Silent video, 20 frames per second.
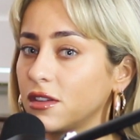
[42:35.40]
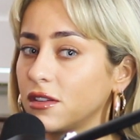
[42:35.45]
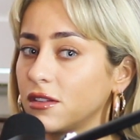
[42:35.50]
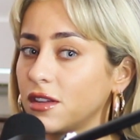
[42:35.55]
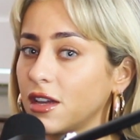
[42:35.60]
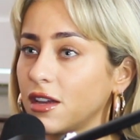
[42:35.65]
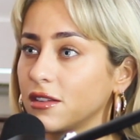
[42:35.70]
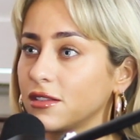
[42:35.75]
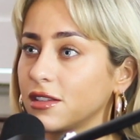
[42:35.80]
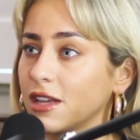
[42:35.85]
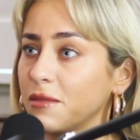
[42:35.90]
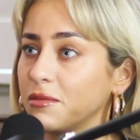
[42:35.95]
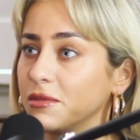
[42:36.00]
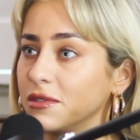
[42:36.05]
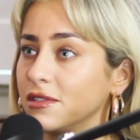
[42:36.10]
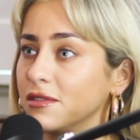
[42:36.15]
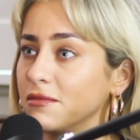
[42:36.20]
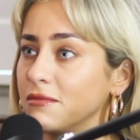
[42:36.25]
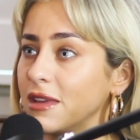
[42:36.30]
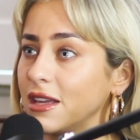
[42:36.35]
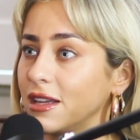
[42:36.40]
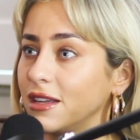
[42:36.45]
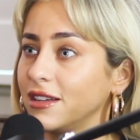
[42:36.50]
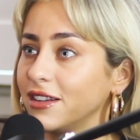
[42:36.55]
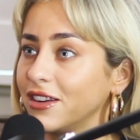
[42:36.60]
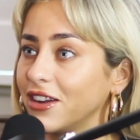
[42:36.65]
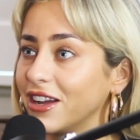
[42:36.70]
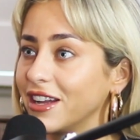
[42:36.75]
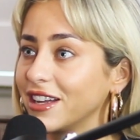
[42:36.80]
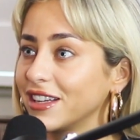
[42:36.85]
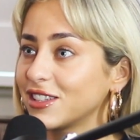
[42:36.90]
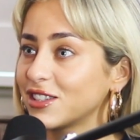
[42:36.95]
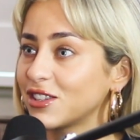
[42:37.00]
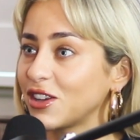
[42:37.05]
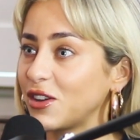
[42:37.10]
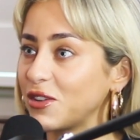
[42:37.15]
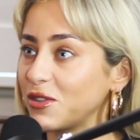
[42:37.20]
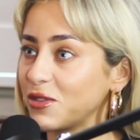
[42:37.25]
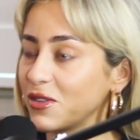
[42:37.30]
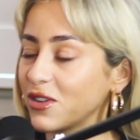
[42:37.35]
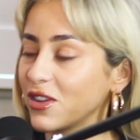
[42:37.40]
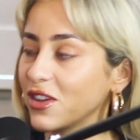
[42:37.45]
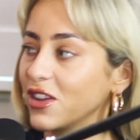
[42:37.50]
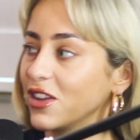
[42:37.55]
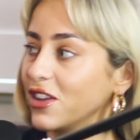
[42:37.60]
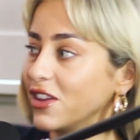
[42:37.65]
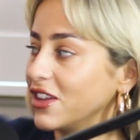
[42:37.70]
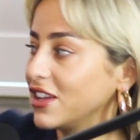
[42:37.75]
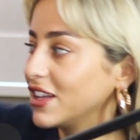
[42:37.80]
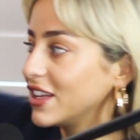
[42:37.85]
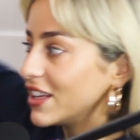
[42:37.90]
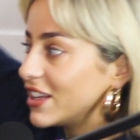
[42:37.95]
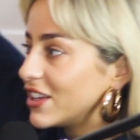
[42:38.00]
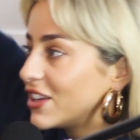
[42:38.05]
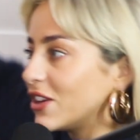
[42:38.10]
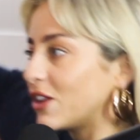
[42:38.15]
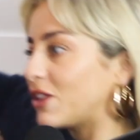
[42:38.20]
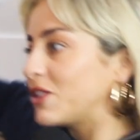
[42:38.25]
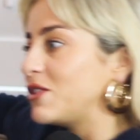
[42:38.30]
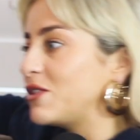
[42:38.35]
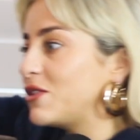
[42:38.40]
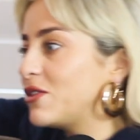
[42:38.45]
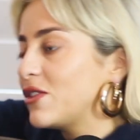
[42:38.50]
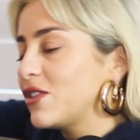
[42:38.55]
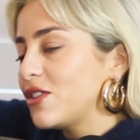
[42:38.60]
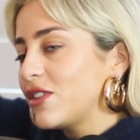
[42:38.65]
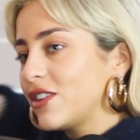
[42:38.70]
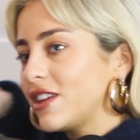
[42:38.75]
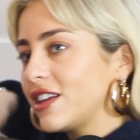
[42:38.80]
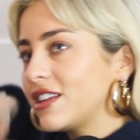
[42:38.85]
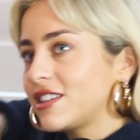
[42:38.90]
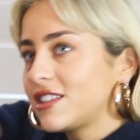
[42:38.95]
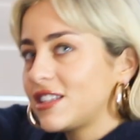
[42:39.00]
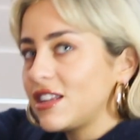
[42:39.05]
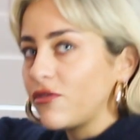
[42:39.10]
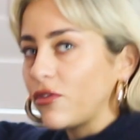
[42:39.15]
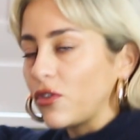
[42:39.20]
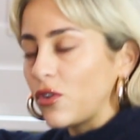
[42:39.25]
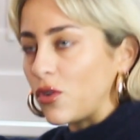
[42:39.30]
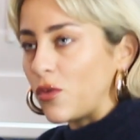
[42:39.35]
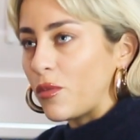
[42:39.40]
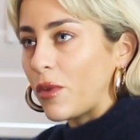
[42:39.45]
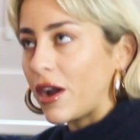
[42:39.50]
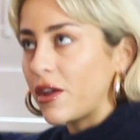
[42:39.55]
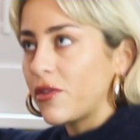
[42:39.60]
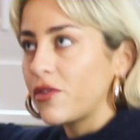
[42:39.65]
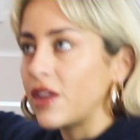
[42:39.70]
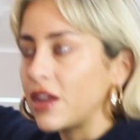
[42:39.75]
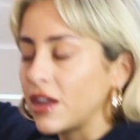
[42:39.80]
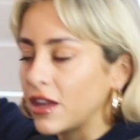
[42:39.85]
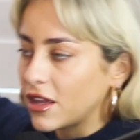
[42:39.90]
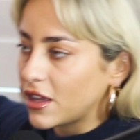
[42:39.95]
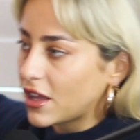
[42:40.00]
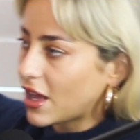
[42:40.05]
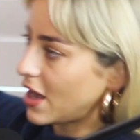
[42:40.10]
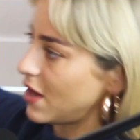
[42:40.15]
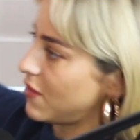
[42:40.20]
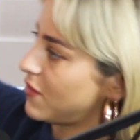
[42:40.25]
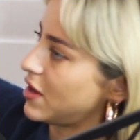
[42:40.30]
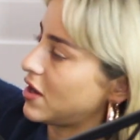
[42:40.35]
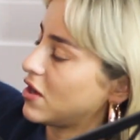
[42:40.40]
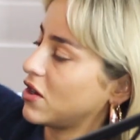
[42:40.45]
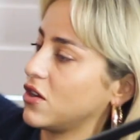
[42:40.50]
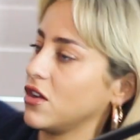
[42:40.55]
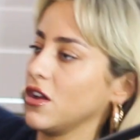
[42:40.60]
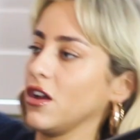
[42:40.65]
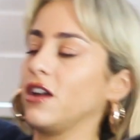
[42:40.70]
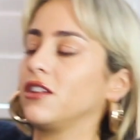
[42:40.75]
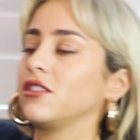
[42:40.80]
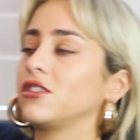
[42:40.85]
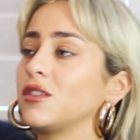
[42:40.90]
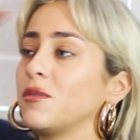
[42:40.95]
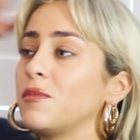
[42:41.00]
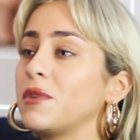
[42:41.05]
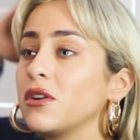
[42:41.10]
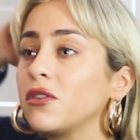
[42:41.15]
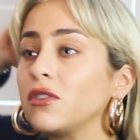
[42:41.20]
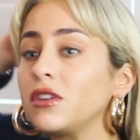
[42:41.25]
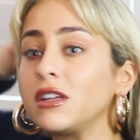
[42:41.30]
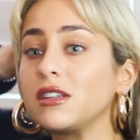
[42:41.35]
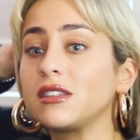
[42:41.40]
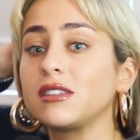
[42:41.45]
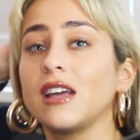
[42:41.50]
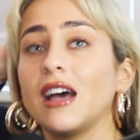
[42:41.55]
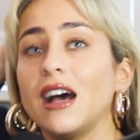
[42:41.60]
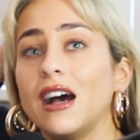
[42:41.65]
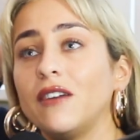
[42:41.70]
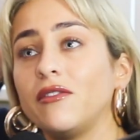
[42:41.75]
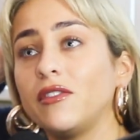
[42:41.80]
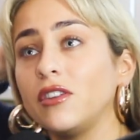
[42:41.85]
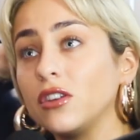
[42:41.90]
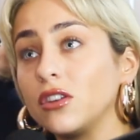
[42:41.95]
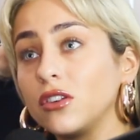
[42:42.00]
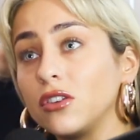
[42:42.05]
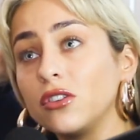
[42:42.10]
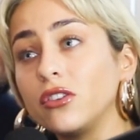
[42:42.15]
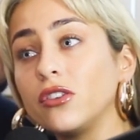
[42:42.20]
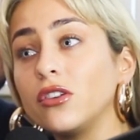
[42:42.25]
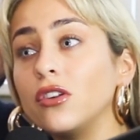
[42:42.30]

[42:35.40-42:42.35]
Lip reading: That has happened to me. Like, so, you know, it's difficult, but I think to be honest, having a good